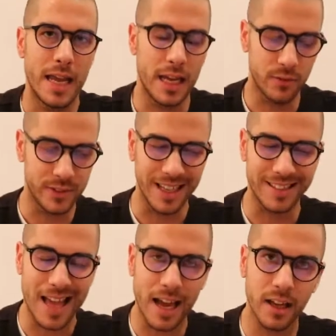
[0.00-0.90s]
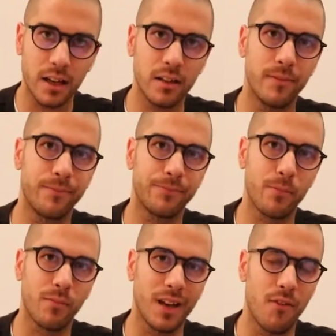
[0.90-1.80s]
If the attacker
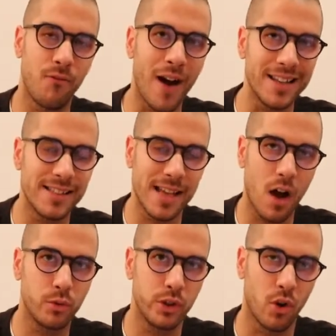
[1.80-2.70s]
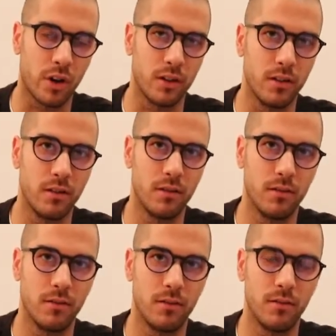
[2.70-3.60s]
finds out your
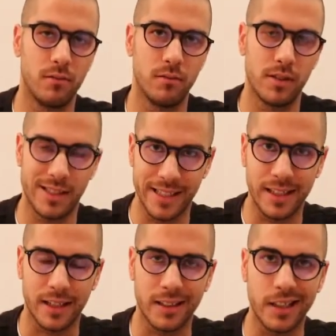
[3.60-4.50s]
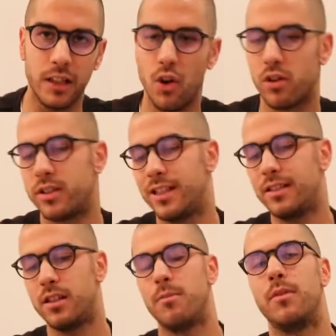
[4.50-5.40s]
secret key, your
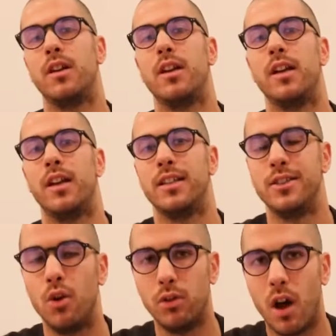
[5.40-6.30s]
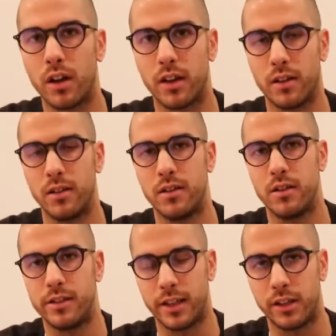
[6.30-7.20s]
system is no longer
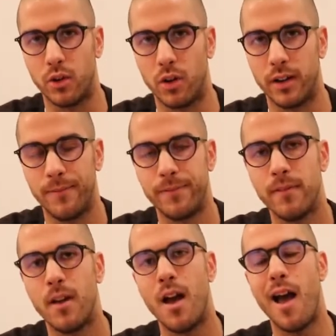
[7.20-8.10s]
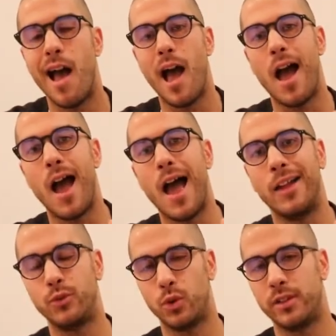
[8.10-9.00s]
secure.
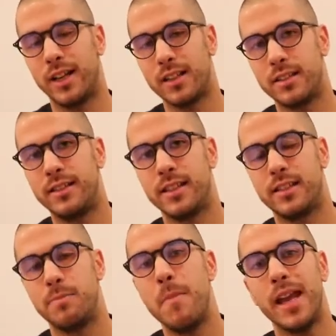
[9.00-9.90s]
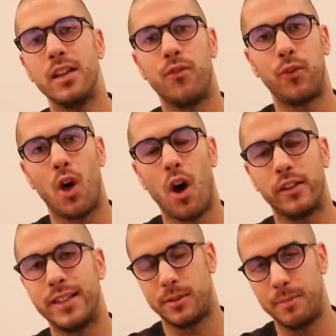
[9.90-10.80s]
And to address this main
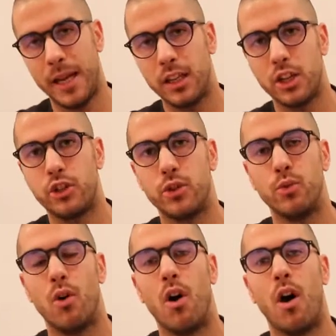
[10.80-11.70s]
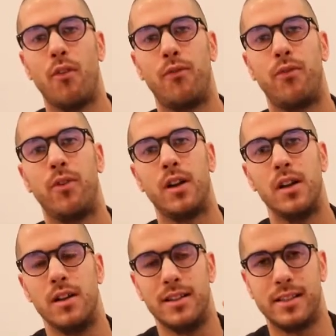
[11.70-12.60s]
flaw, main issue of
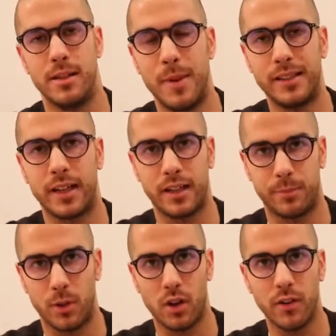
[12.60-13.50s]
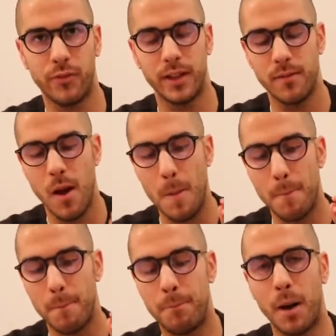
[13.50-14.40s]
symmetric cryptography,
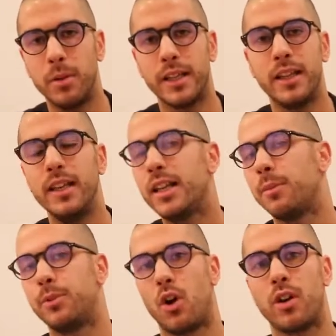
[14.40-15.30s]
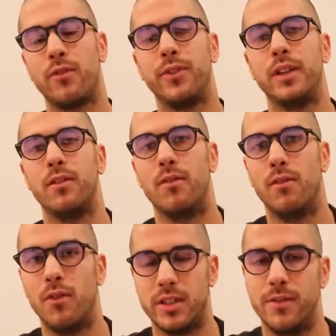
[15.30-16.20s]
public key cryptography
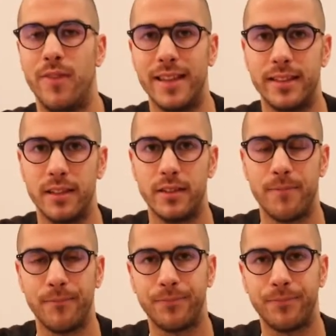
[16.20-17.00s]
was invented.